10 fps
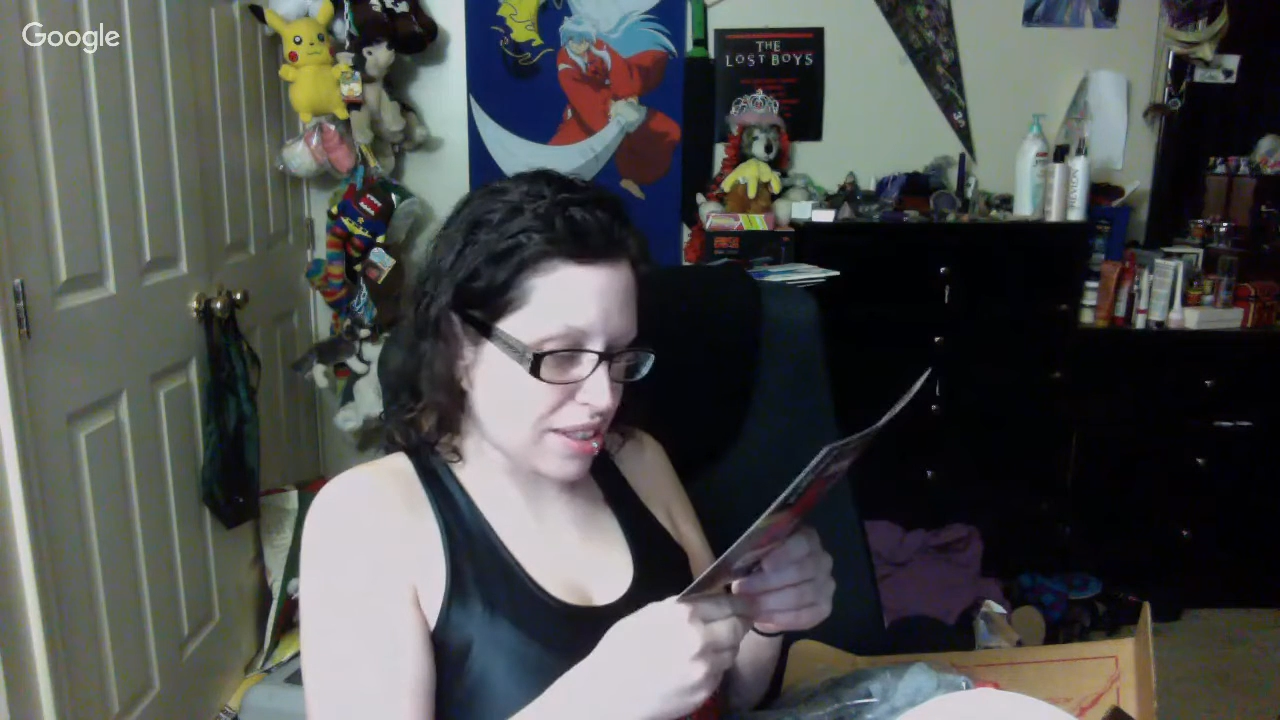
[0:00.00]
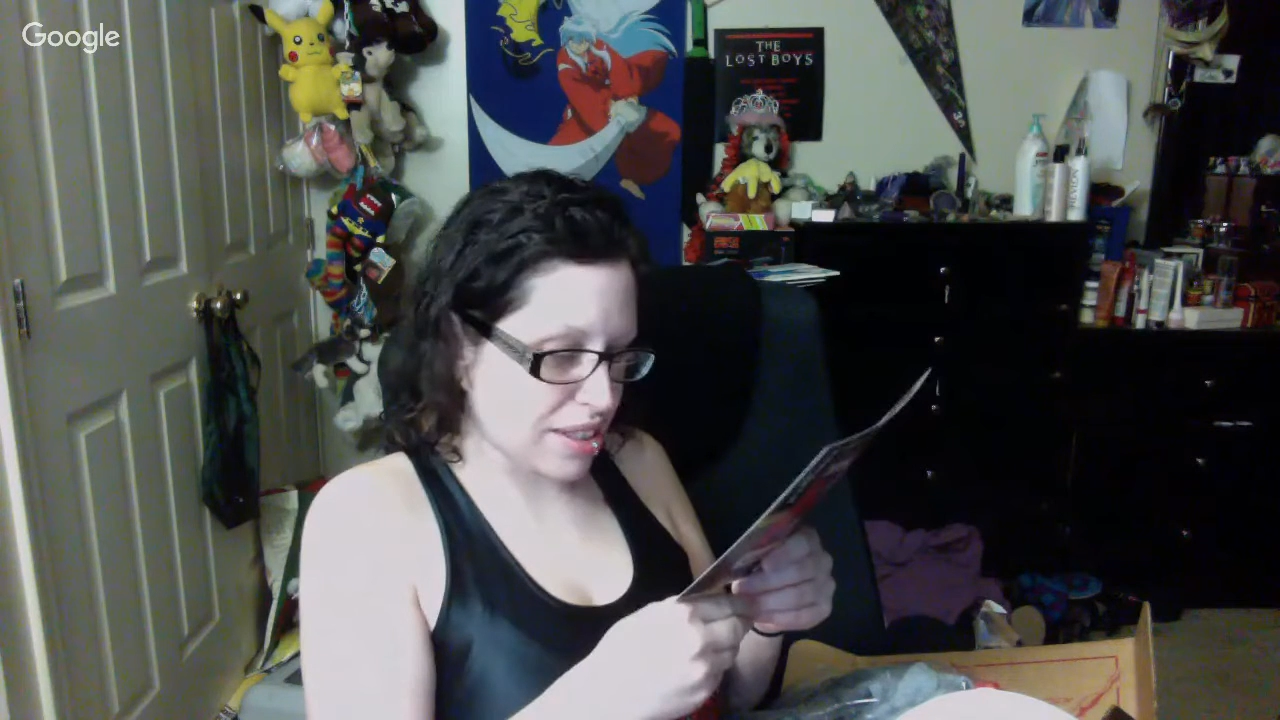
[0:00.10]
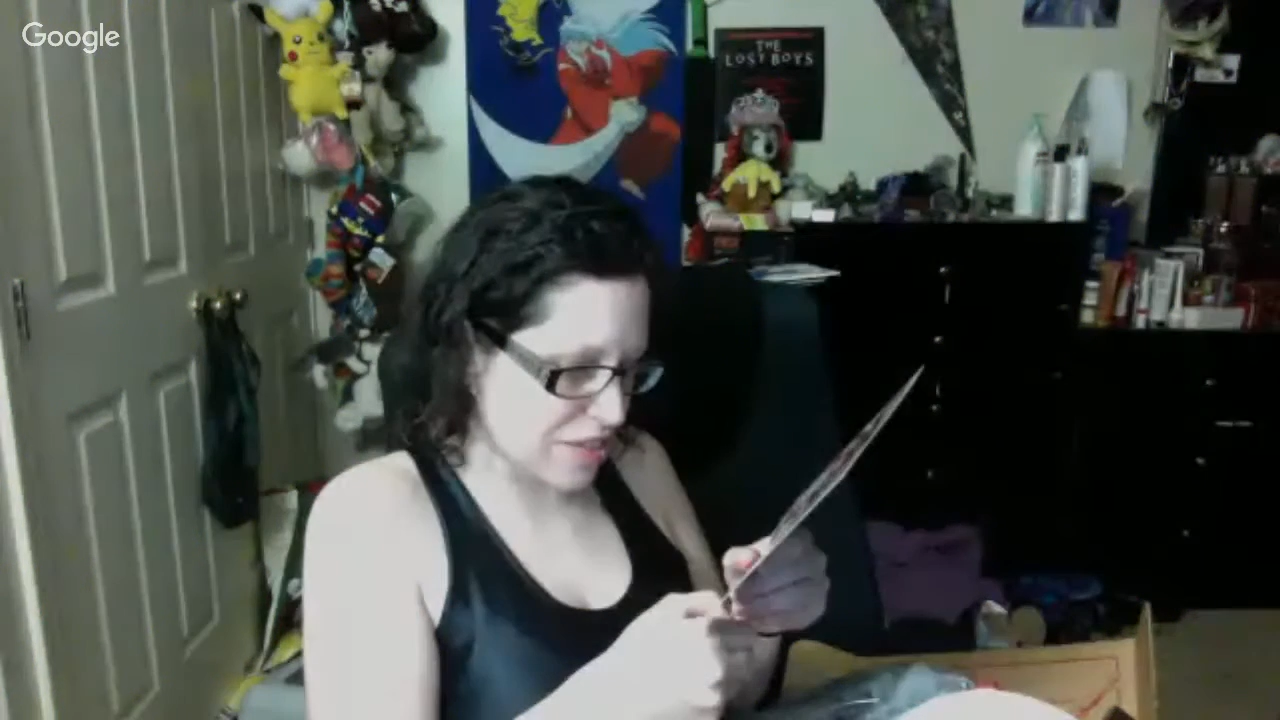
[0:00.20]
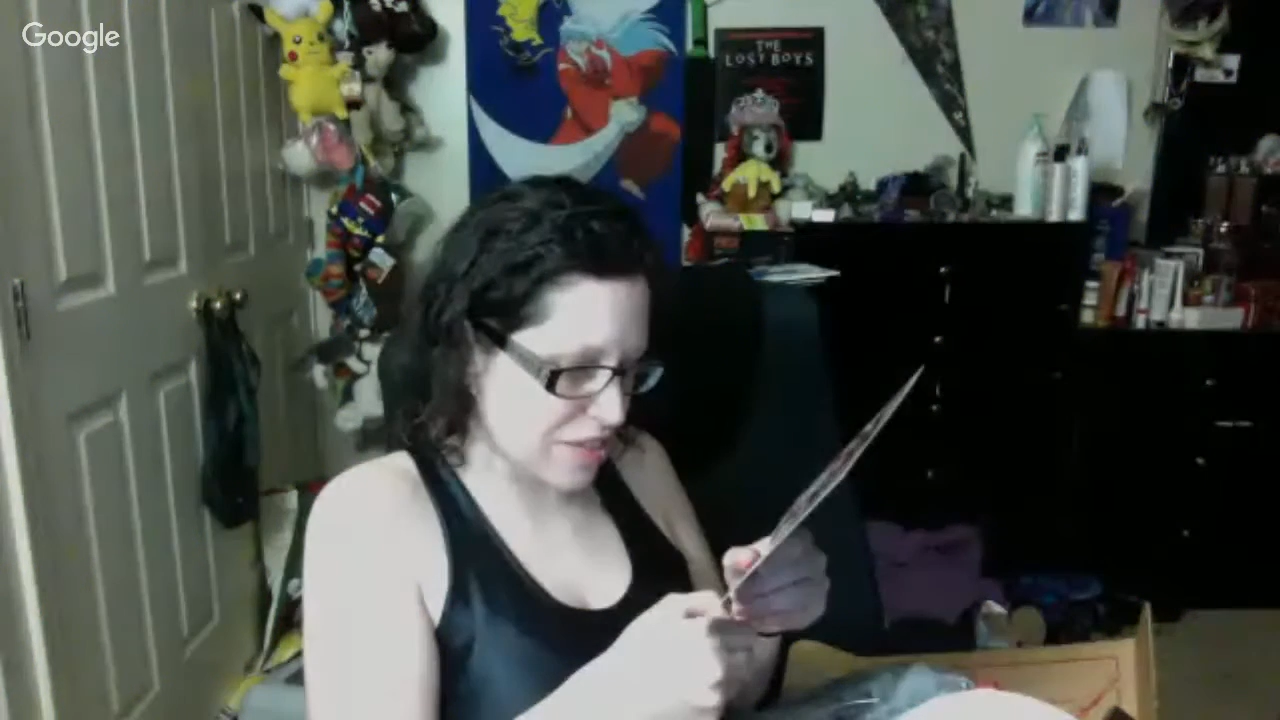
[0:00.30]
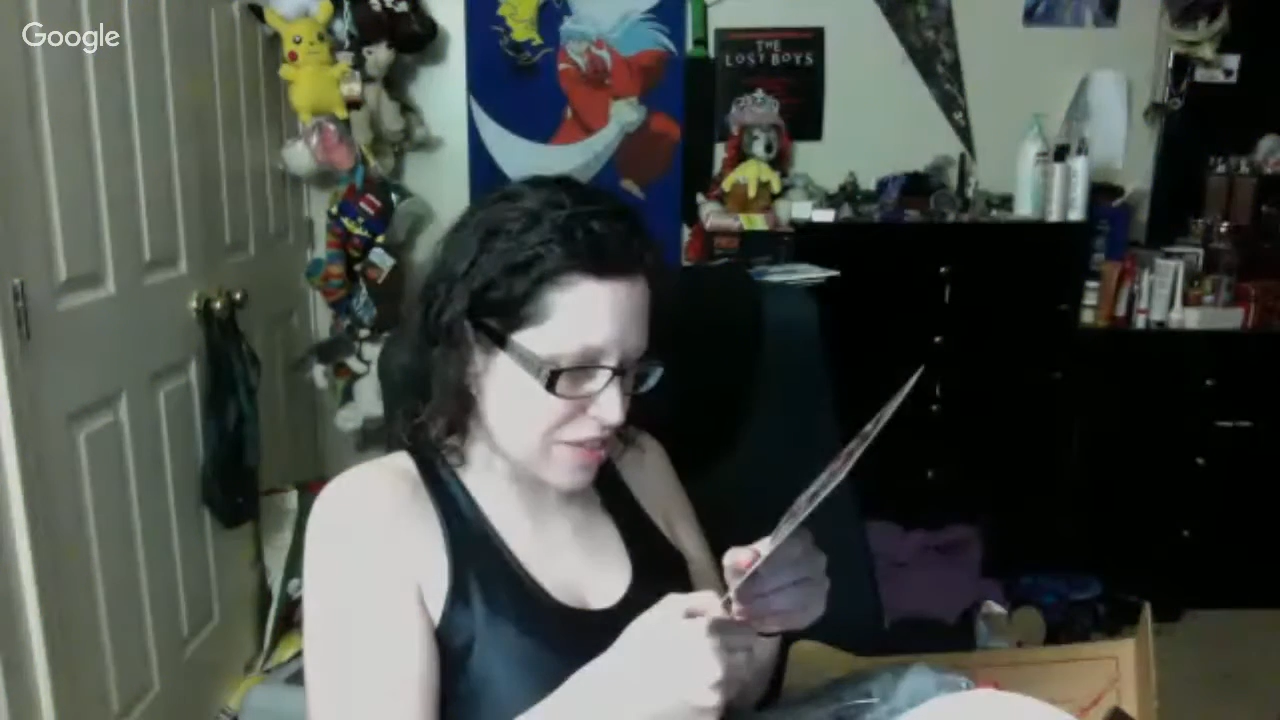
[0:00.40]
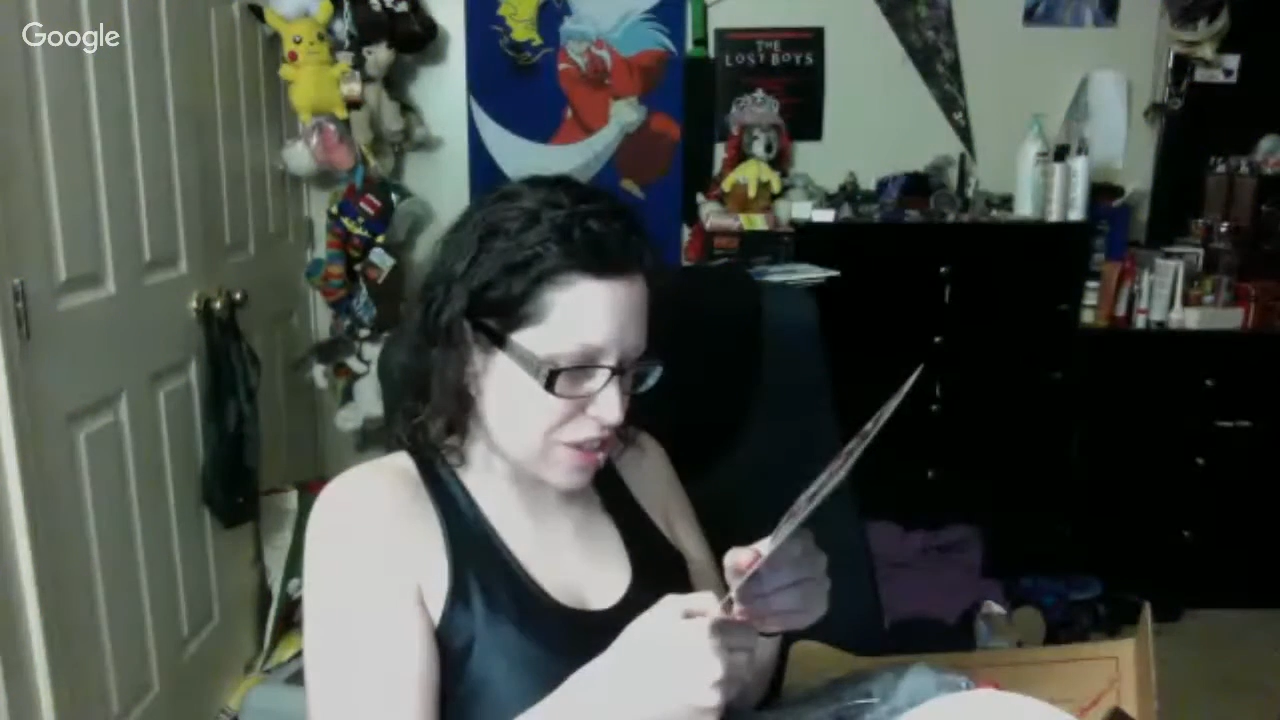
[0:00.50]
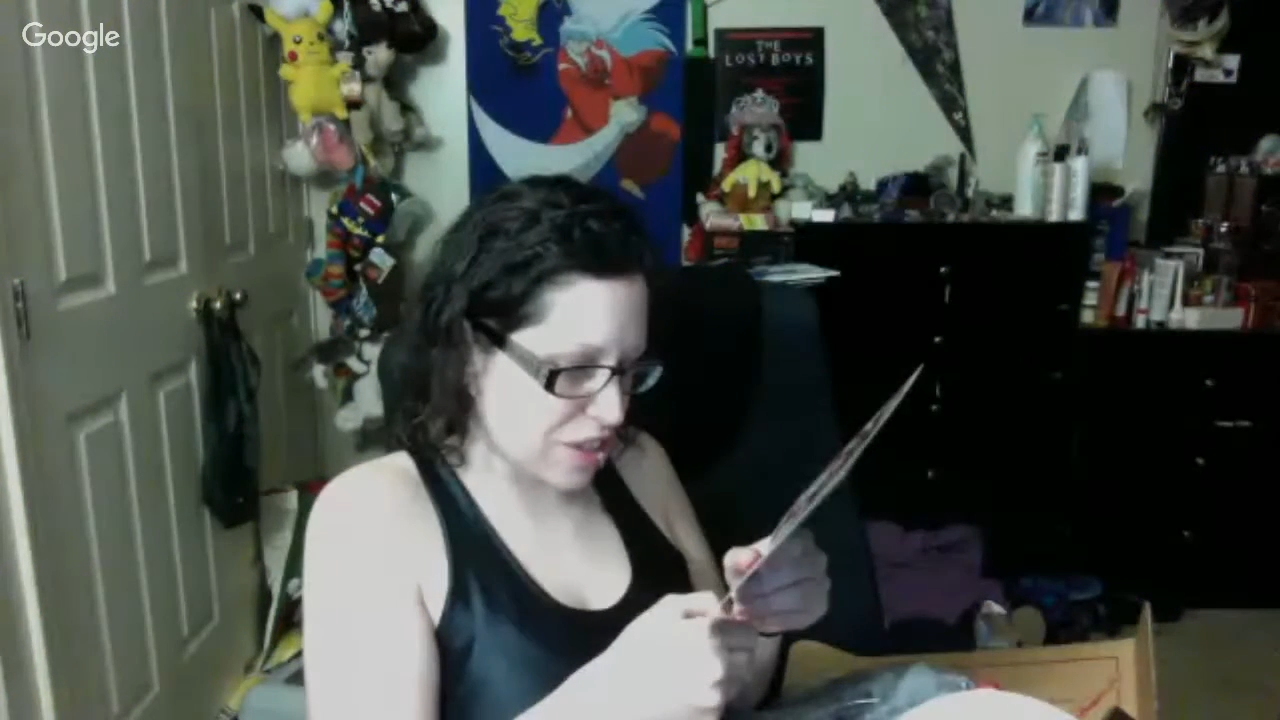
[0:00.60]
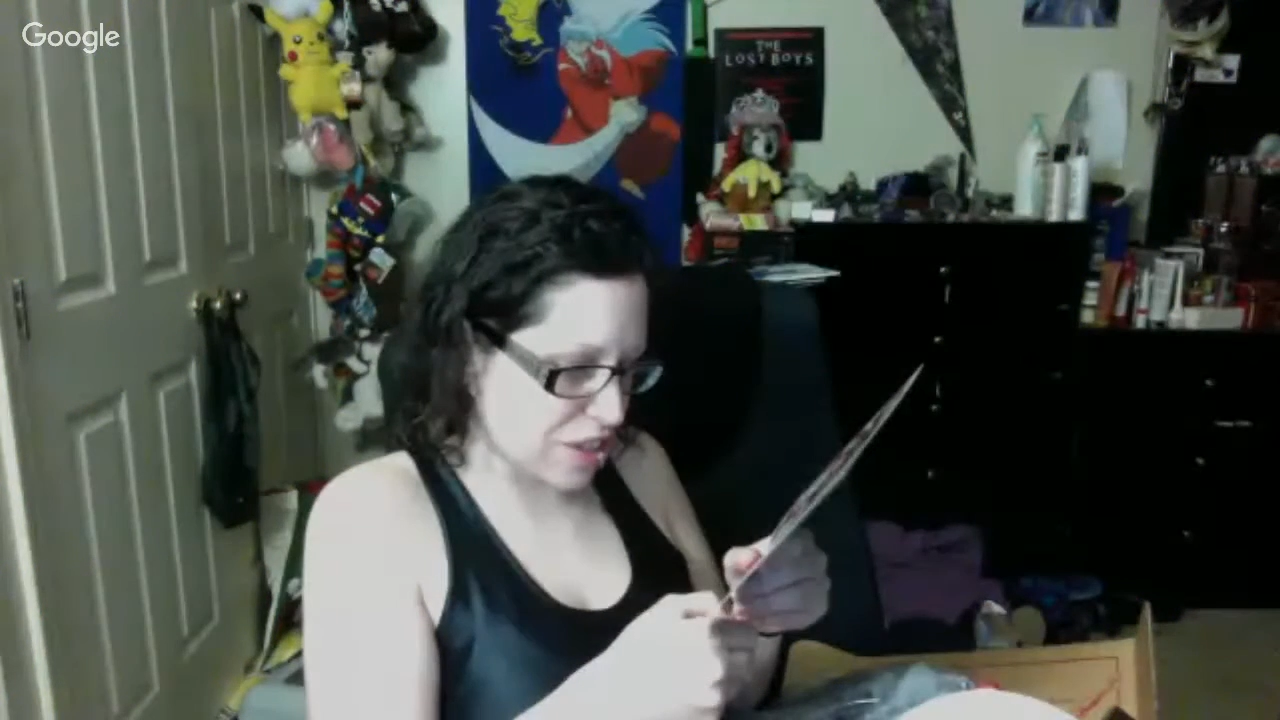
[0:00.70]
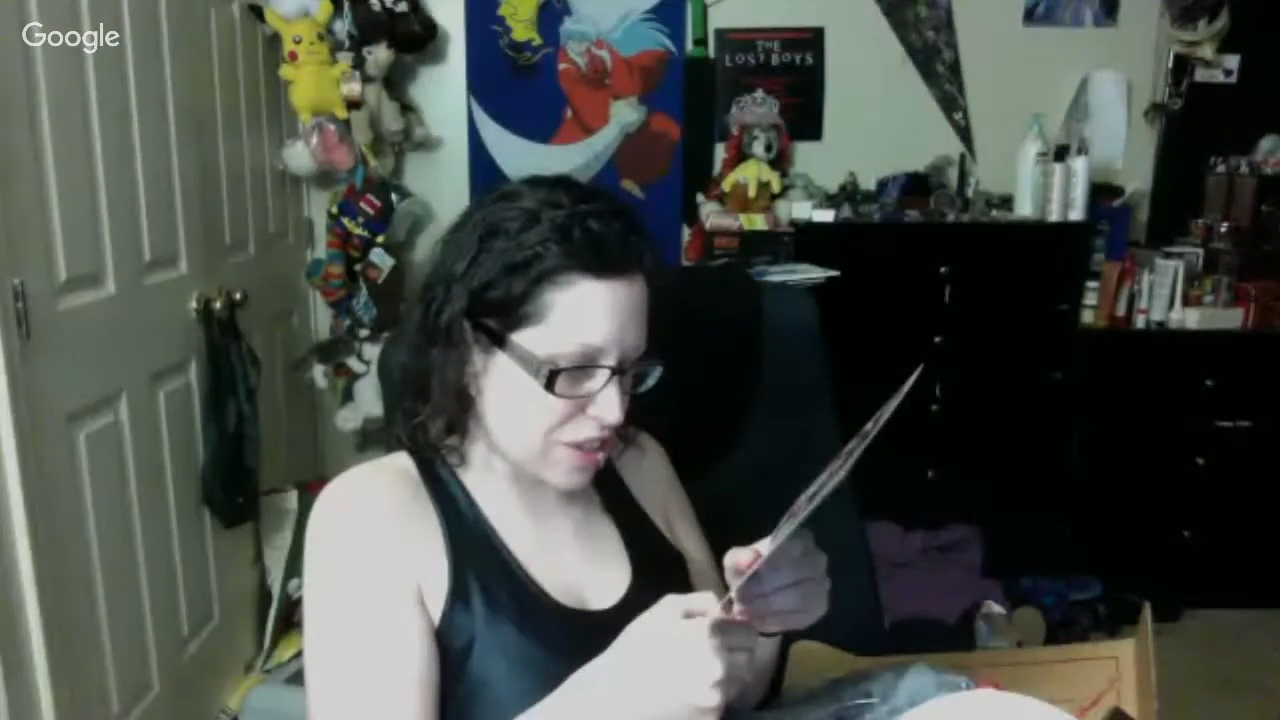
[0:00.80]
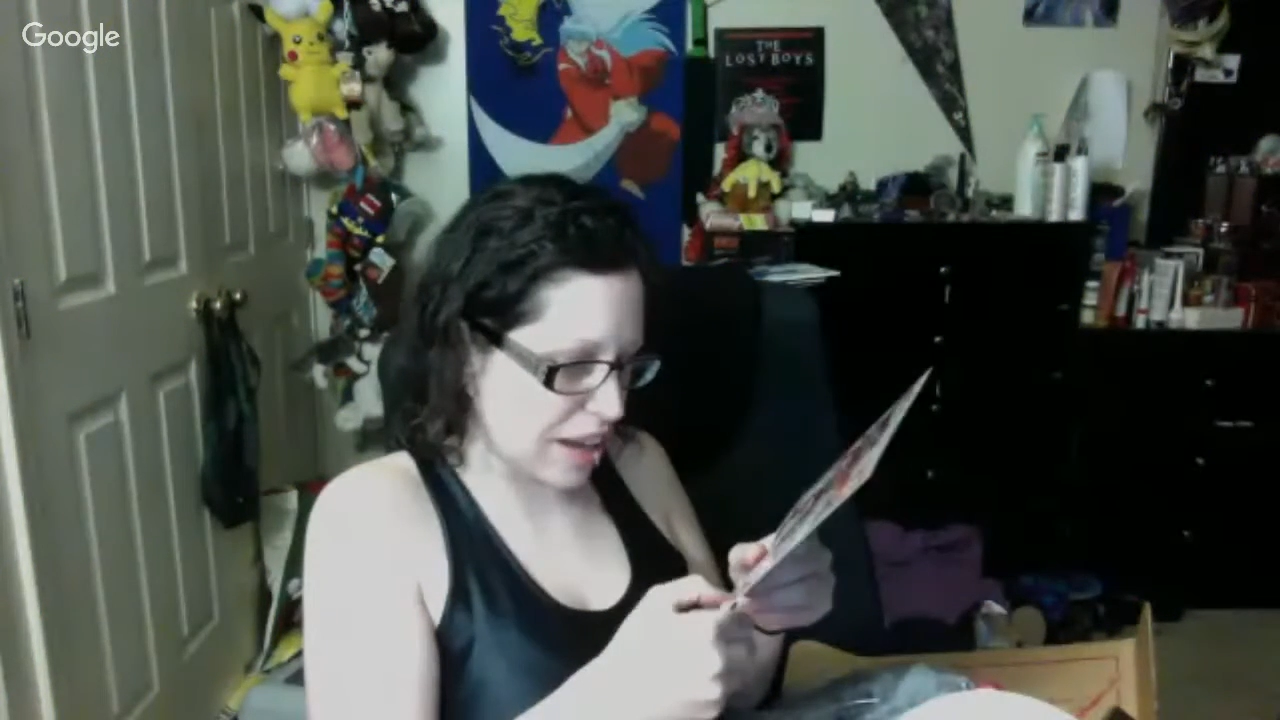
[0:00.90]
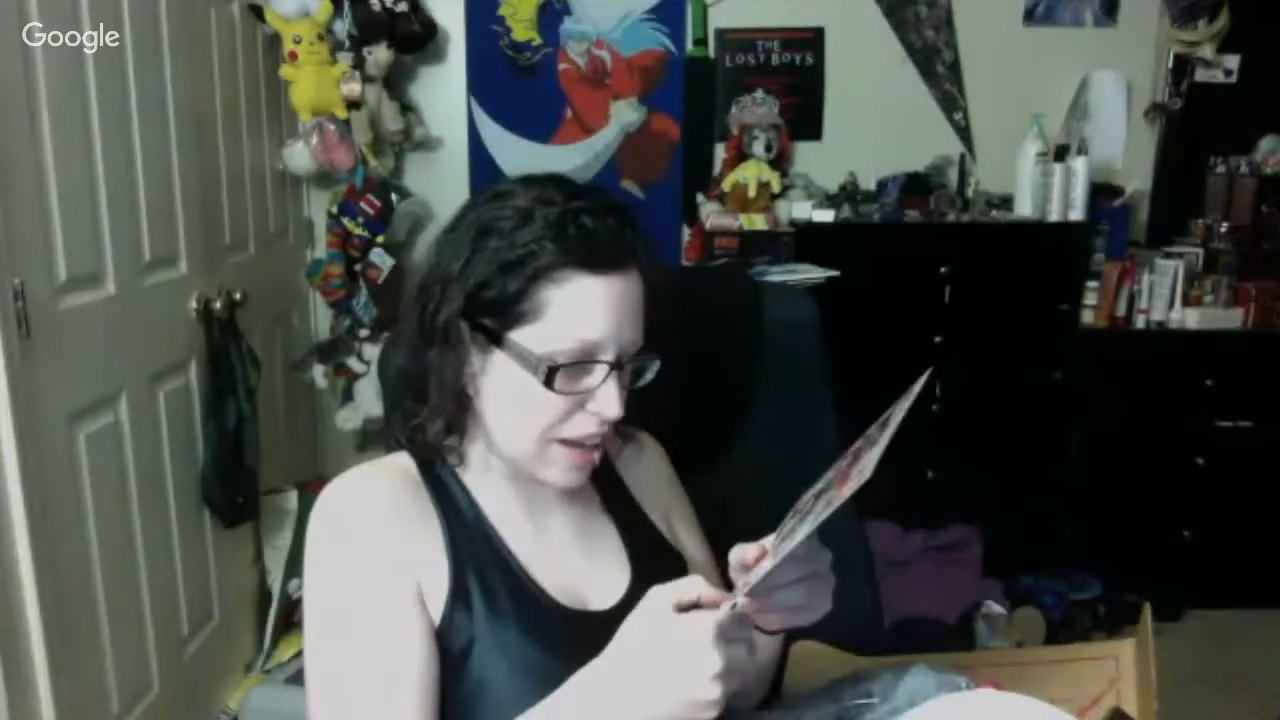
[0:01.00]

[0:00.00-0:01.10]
your help.